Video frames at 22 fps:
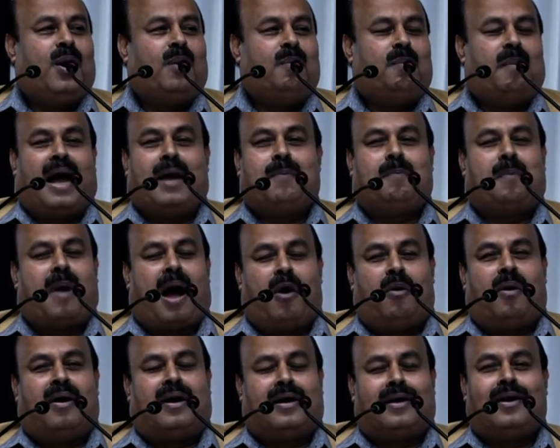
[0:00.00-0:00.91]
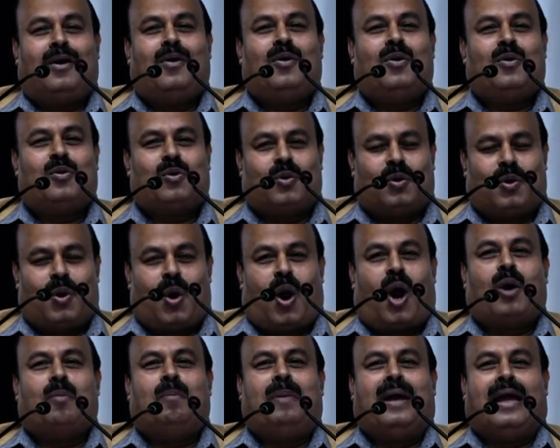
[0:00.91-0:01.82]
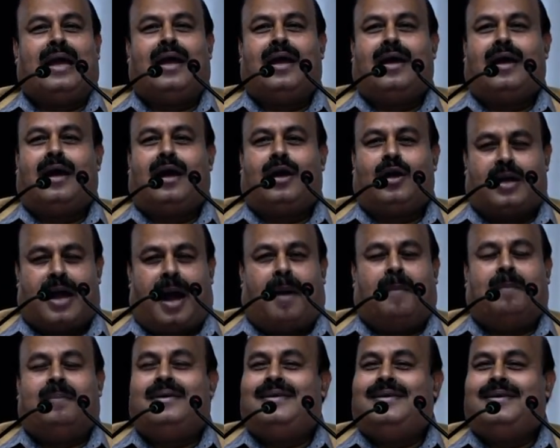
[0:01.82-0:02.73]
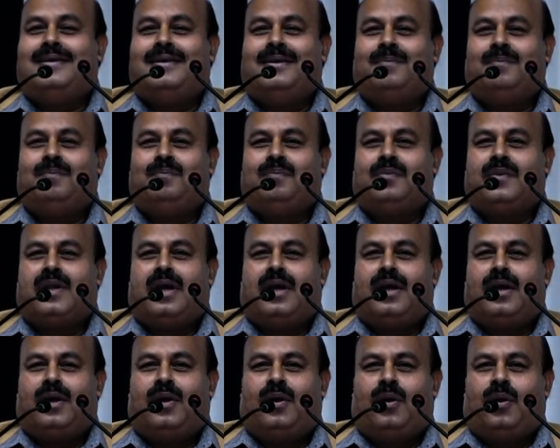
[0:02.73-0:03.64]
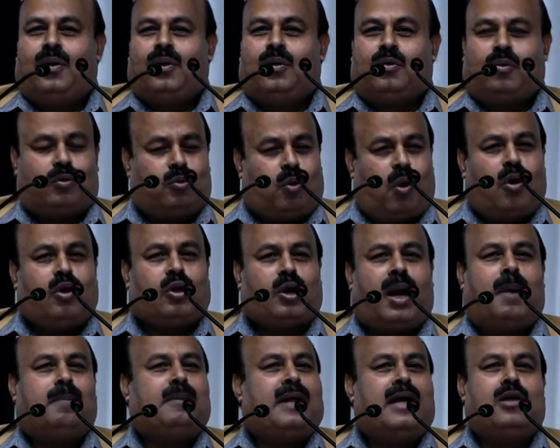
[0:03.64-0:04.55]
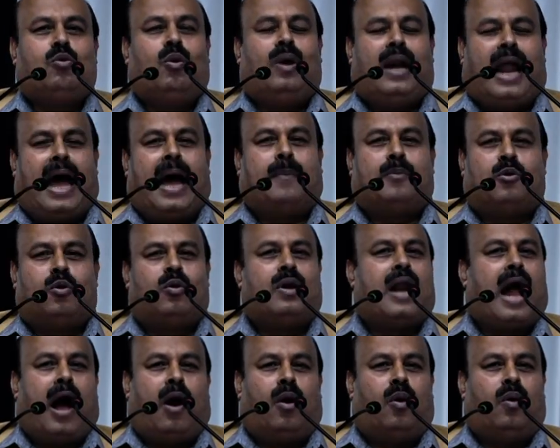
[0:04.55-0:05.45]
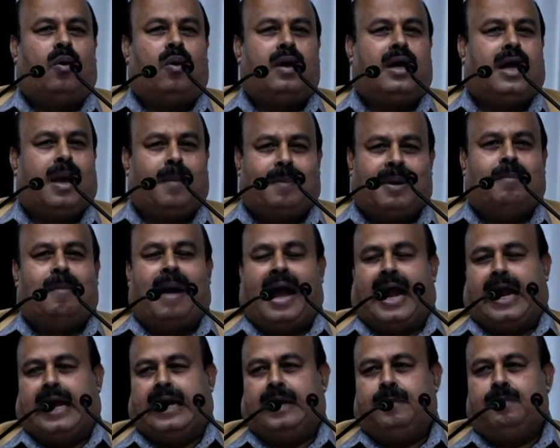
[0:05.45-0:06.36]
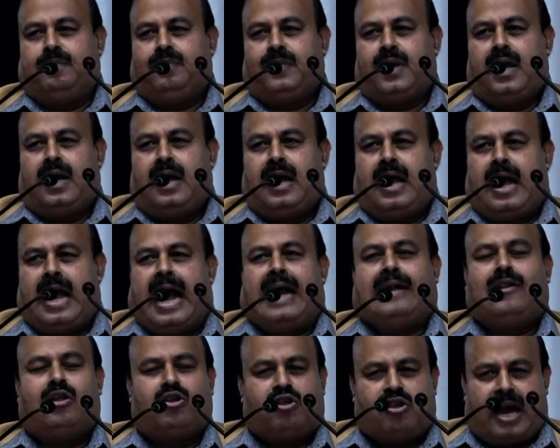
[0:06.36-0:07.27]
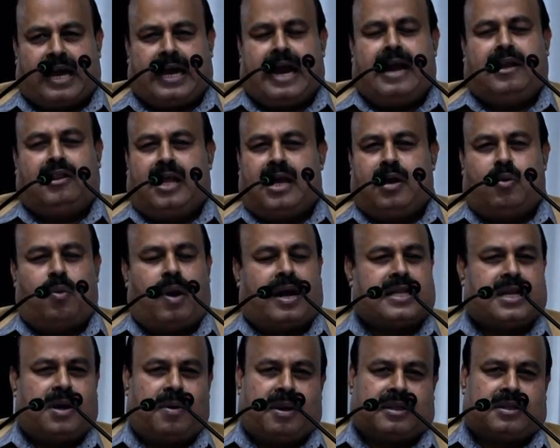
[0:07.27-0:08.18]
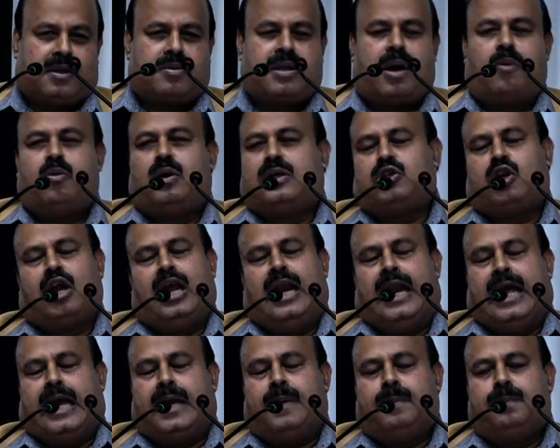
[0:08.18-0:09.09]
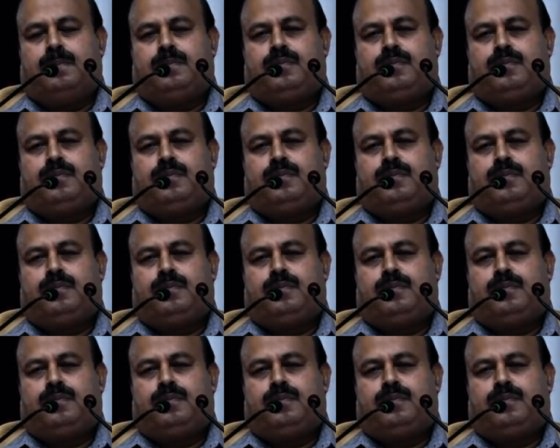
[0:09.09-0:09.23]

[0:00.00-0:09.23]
my power should not be dumped. So those sort of things we'll have to now keep in mind. And the second thing what Srivastava was telling,